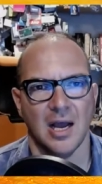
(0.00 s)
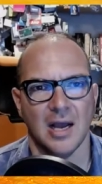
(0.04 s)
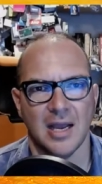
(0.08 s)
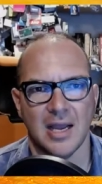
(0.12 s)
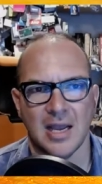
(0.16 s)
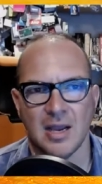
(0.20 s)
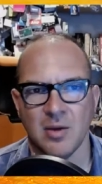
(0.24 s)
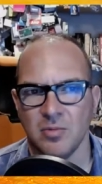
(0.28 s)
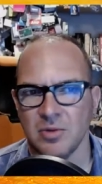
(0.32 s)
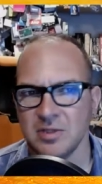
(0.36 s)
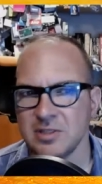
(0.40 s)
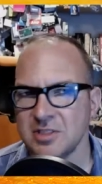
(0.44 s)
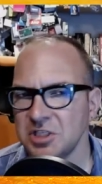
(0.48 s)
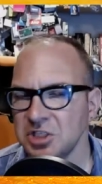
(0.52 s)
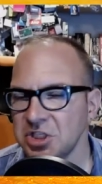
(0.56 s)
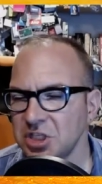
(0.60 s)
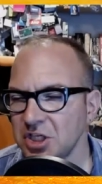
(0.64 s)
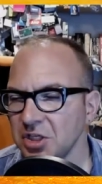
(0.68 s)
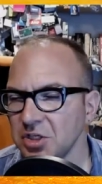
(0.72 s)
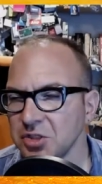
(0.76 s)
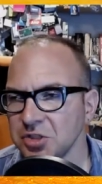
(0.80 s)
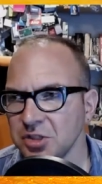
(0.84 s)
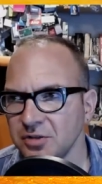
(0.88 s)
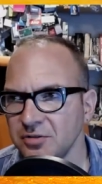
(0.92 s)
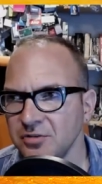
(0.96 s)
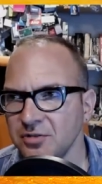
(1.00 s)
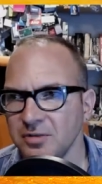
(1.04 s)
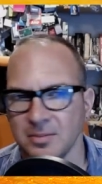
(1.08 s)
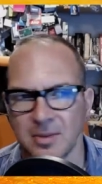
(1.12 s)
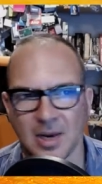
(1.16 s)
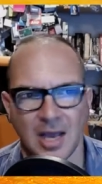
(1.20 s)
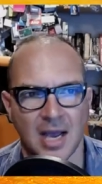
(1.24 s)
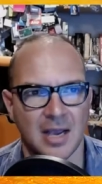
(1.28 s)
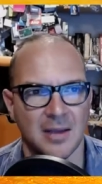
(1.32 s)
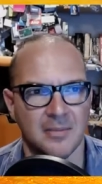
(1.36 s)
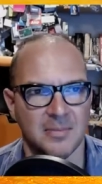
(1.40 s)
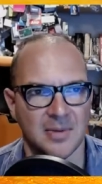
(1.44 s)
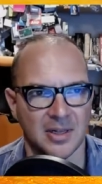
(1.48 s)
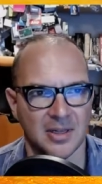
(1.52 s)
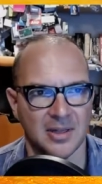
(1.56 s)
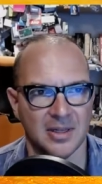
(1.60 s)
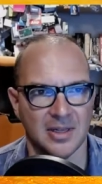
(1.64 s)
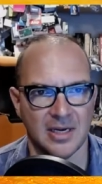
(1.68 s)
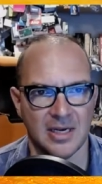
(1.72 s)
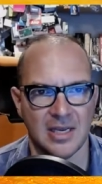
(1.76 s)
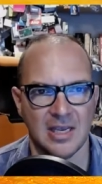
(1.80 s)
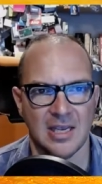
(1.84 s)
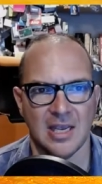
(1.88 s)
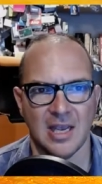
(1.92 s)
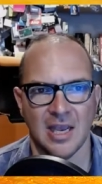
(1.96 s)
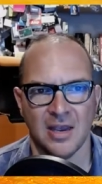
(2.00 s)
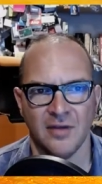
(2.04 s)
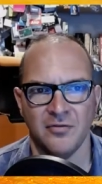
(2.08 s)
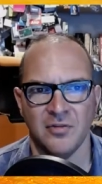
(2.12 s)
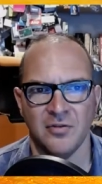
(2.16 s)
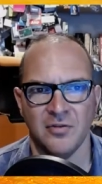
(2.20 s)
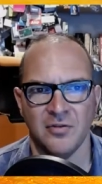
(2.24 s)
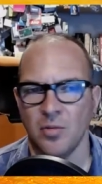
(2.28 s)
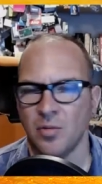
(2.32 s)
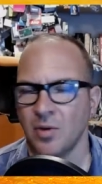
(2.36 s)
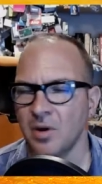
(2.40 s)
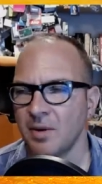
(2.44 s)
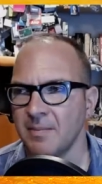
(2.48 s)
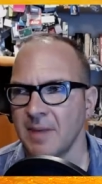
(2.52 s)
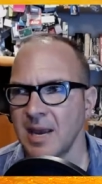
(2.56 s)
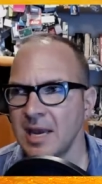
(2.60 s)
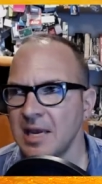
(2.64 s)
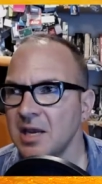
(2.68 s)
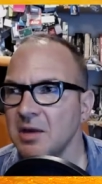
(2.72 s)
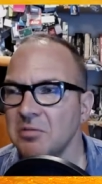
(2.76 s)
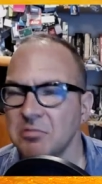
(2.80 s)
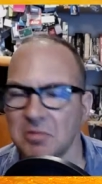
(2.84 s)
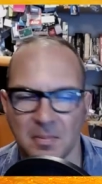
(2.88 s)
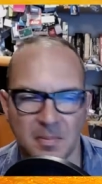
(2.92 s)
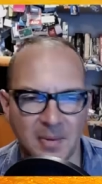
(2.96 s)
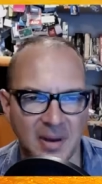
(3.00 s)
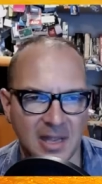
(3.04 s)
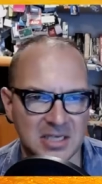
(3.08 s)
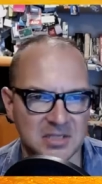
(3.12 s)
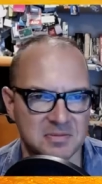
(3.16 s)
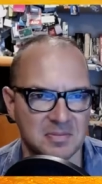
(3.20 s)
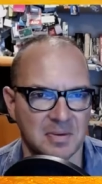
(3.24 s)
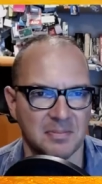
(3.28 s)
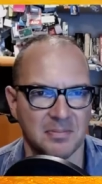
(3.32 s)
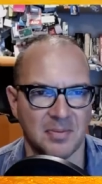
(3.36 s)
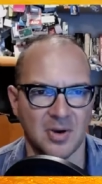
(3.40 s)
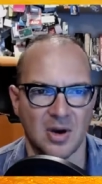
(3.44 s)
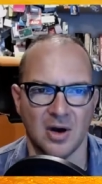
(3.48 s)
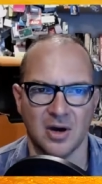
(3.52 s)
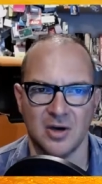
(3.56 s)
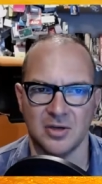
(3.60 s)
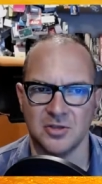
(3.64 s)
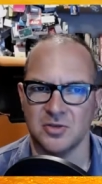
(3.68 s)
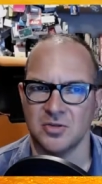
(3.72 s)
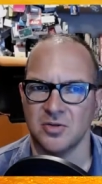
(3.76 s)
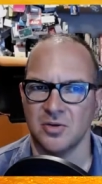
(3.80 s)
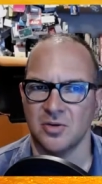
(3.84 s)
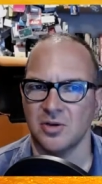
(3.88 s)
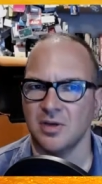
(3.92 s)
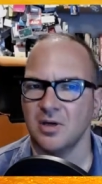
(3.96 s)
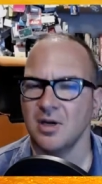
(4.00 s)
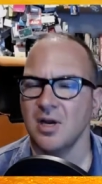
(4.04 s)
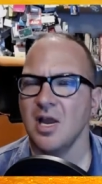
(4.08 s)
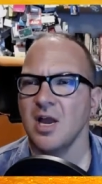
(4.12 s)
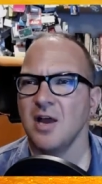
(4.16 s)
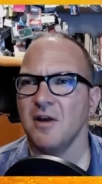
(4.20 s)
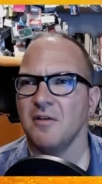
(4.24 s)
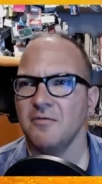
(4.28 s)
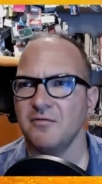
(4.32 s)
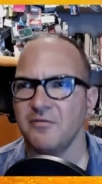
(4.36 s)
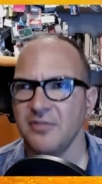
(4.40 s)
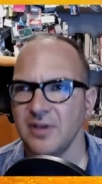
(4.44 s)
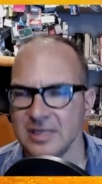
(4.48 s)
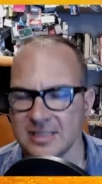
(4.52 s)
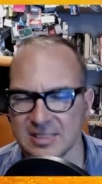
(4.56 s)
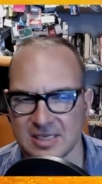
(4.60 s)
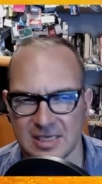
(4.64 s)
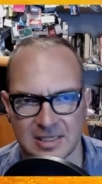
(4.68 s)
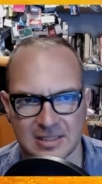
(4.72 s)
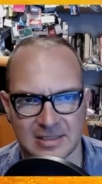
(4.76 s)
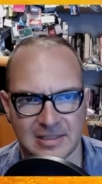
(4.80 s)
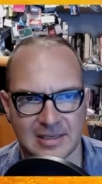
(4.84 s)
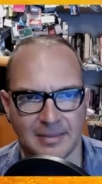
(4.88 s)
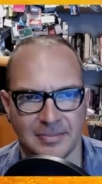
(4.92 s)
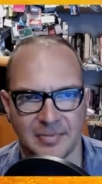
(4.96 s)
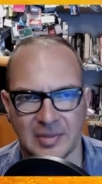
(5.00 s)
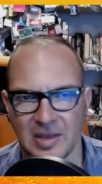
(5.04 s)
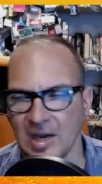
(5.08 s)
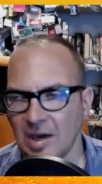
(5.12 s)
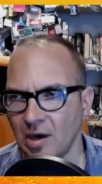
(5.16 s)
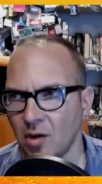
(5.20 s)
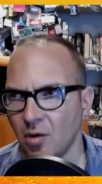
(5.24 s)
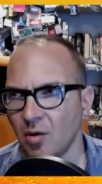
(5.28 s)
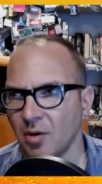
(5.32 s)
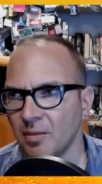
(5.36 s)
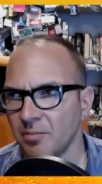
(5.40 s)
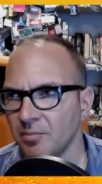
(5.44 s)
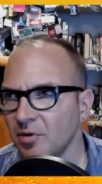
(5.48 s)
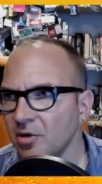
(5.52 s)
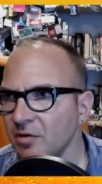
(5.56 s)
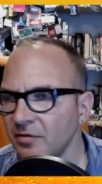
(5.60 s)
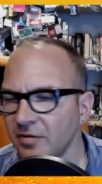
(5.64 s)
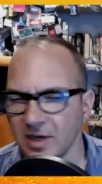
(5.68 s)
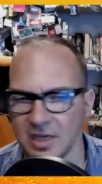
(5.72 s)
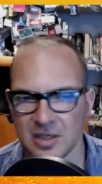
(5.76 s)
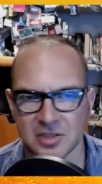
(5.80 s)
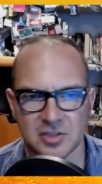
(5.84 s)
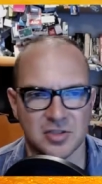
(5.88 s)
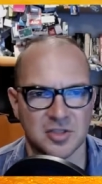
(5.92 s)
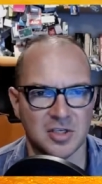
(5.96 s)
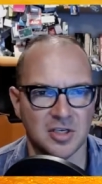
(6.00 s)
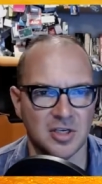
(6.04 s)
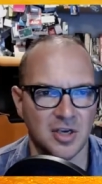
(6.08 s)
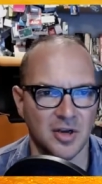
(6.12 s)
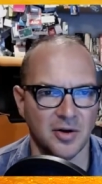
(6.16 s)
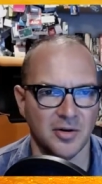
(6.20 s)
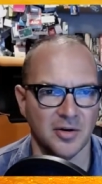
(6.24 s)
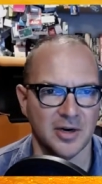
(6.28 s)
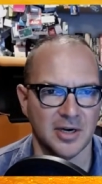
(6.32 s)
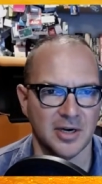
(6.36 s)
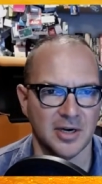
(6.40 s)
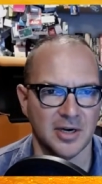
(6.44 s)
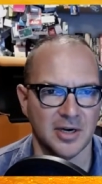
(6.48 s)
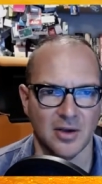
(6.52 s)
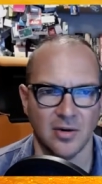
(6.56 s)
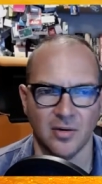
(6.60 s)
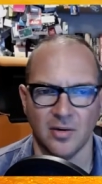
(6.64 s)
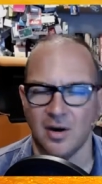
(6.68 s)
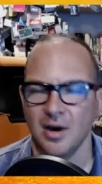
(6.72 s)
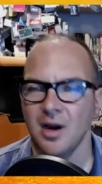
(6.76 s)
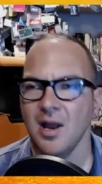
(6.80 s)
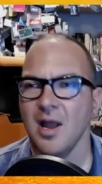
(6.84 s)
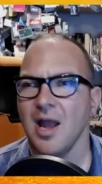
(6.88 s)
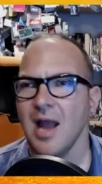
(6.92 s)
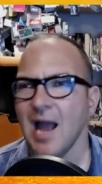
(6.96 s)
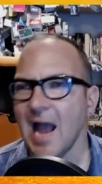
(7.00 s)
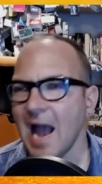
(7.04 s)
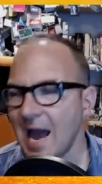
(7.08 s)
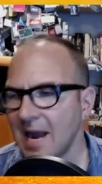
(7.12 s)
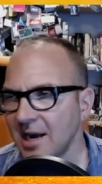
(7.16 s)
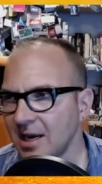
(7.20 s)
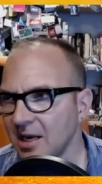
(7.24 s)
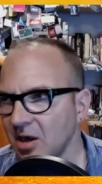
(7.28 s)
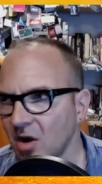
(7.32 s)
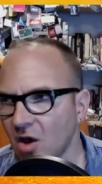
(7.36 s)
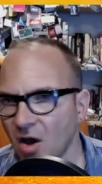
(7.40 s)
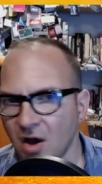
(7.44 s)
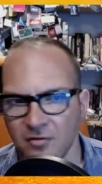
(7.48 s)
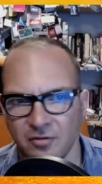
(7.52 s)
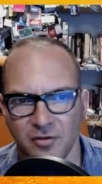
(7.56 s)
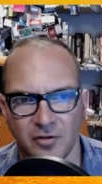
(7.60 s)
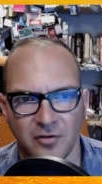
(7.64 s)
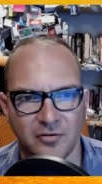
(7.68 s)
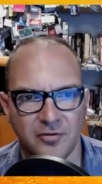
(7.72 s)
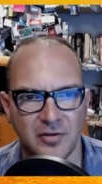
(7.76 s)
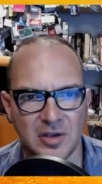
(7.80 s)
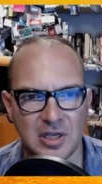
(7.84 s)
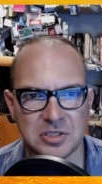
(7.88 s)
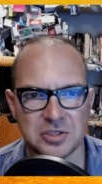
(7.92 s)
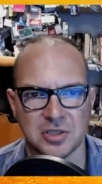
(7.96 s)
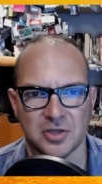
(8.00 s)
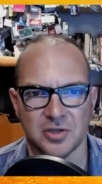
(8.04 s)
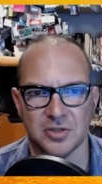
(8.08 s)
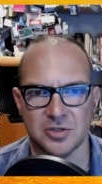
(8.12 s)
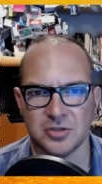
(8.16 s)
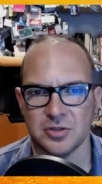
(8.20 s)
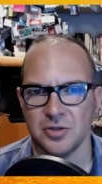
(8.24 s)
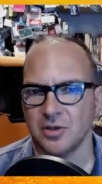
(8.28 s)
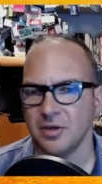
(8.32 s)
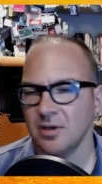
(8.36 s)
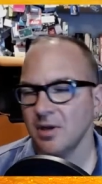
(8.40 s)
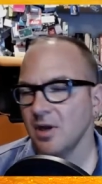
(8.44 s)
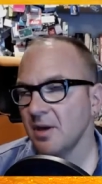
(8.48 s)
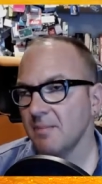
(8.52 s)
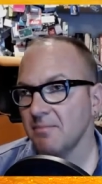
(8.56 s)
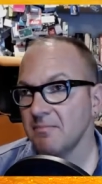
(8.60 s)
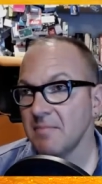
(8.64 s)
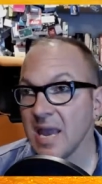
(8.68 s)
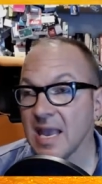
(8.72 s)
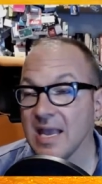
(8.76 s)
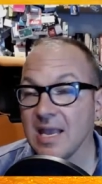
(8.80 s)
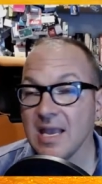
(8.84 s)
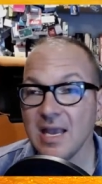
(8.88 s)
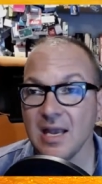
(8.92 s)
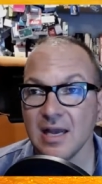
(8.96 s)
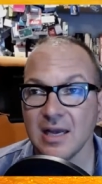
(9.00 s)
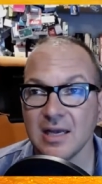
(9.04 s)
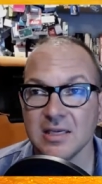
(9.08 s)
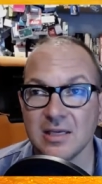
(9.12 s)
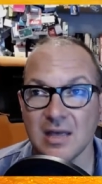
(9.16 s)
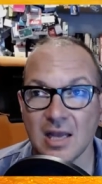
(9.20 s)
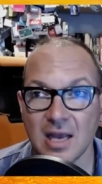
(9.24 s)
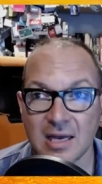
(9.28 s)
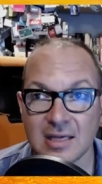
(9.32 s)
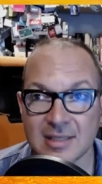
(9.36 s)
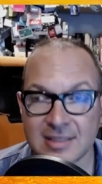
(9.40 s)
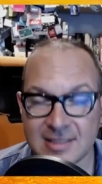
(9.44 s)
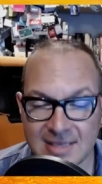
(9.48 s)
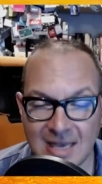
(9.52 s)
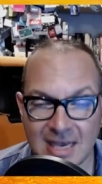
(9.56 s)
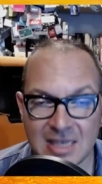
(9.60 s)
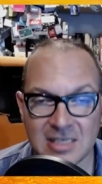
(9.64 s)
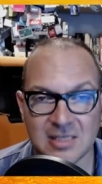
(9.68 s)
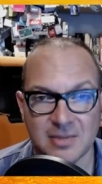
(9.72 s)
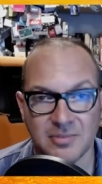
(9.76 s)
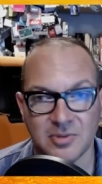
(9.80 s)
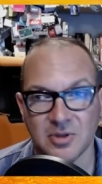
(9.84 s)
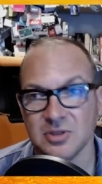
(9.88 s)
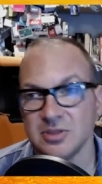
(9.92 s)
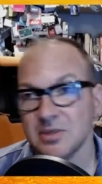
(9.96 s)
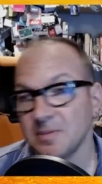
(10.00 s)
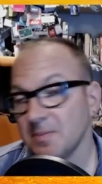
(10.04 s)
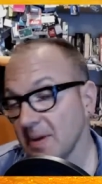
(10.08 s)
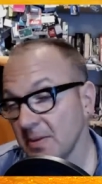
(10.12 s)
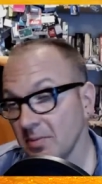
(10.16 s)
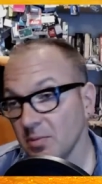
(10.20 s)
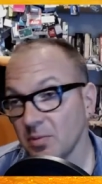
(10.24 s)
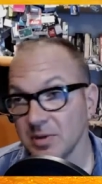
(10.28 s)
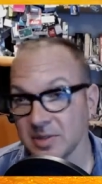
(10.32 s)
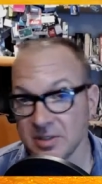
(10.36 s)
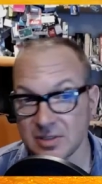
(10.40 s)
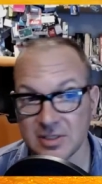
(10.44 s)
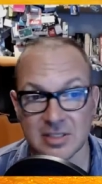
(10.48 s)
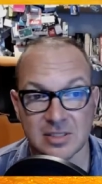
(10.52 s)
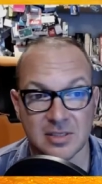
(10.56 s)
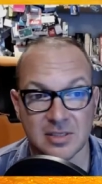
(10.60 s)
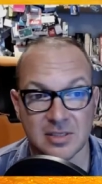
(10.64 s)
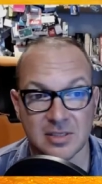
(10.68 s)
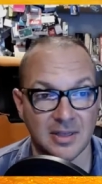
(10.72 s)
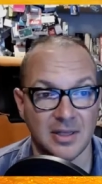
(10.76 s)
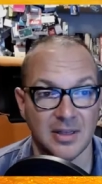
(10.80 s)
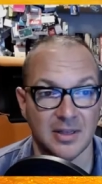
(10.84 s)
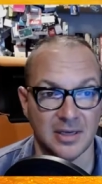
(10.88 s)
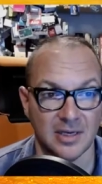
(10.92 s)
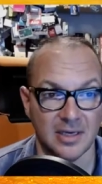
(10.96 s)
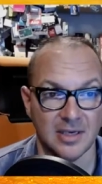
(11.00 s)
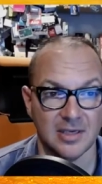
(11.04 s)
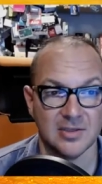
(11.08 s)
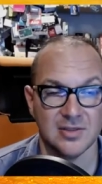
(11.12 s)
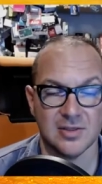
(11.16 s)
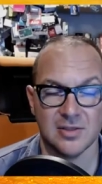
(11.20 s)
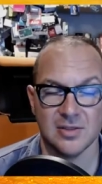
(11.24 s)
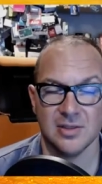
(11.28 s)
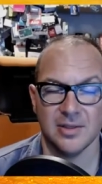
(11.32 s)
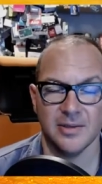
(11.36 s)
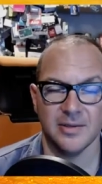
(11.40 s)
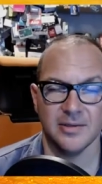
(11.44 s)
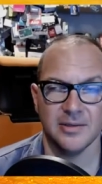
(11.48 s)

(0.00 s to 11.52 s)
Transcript: It would shield you from liability if you were making replacement parts or fixing something or improving its security or adding lawful features or making it accessible to people with disabilities.